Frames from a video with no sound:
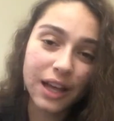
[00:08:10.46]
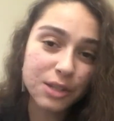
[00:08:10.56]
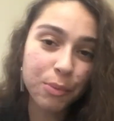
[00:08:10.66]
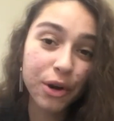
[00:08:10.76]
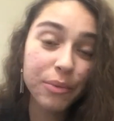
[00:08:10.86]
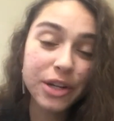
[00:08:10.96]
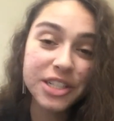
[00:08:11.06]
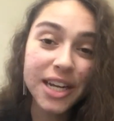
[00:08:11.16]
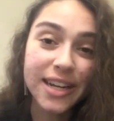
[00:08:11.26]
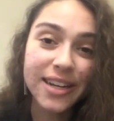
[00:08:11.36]
That's pretty
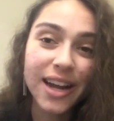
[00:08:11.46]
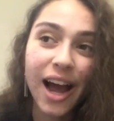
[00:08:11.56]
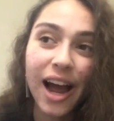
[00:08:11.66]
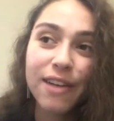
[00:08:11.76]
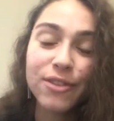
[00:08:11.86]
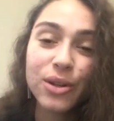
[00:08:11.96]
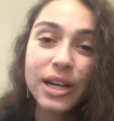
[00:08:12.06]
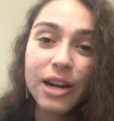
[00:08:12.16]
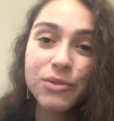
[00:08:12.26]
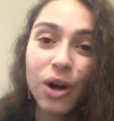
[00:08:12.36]
much it. I feel
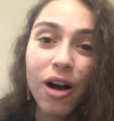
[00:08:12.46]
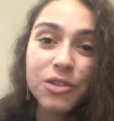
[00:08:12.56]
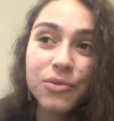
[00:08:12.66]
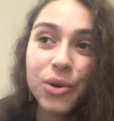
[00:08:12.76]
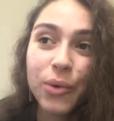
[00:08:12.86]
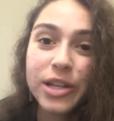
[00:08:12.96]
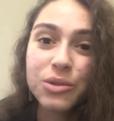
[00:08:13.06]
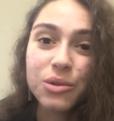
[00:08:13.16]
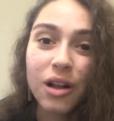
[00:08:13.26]
like I've talked for way too